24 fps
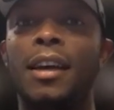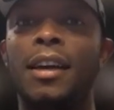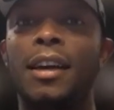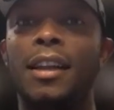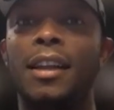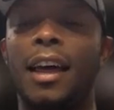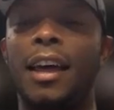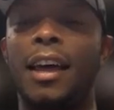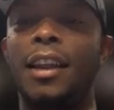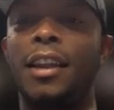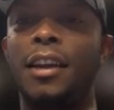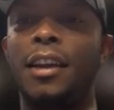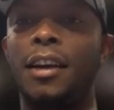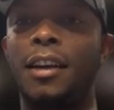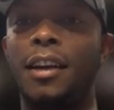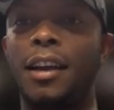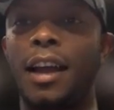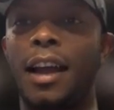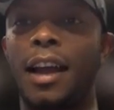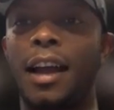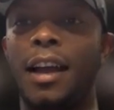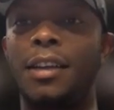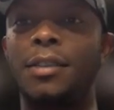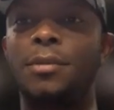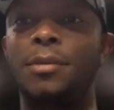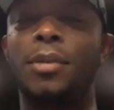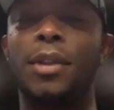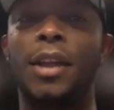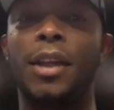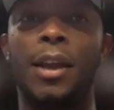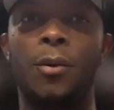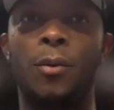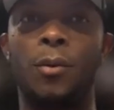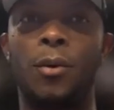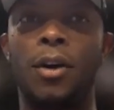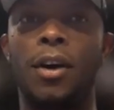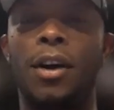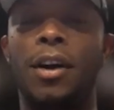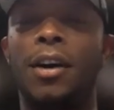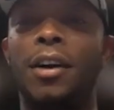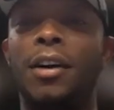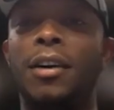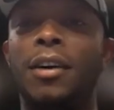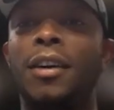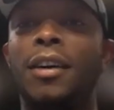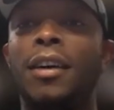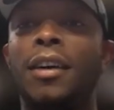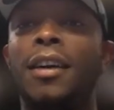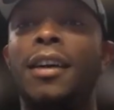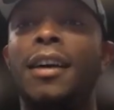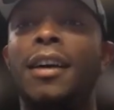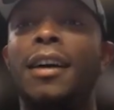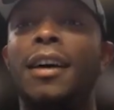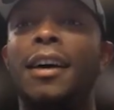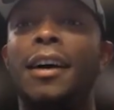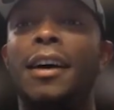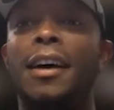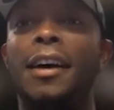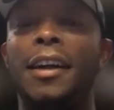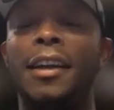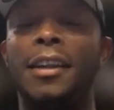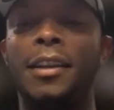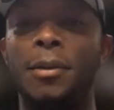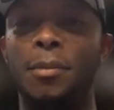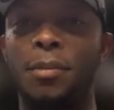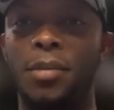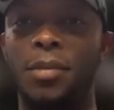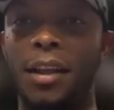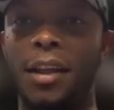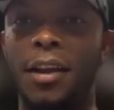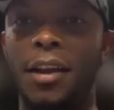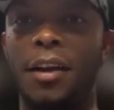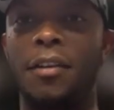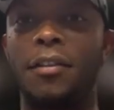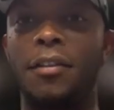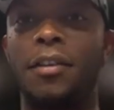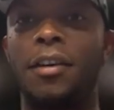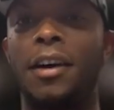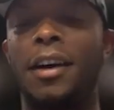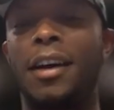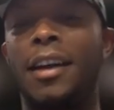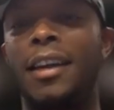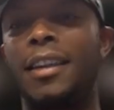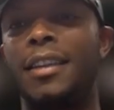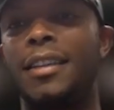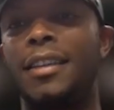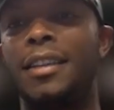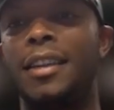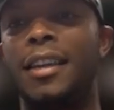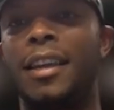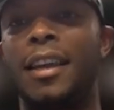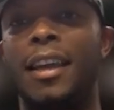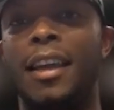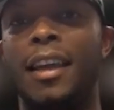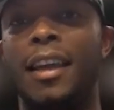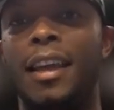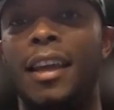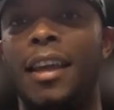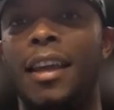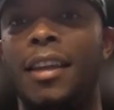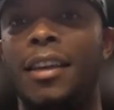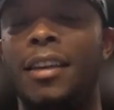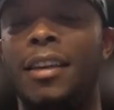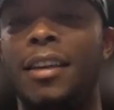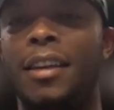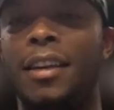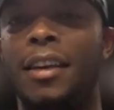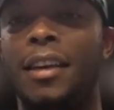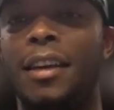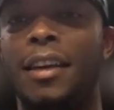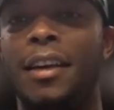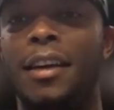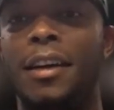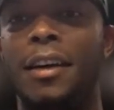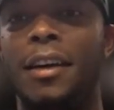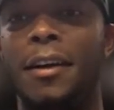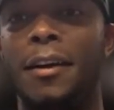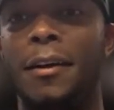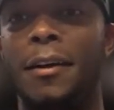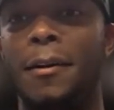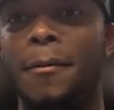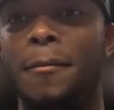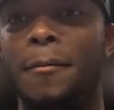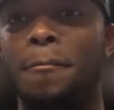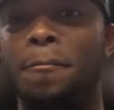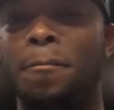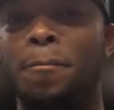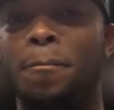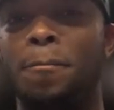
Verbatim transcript: a lot of young guys playing well uh, in the playoff hunt. And um,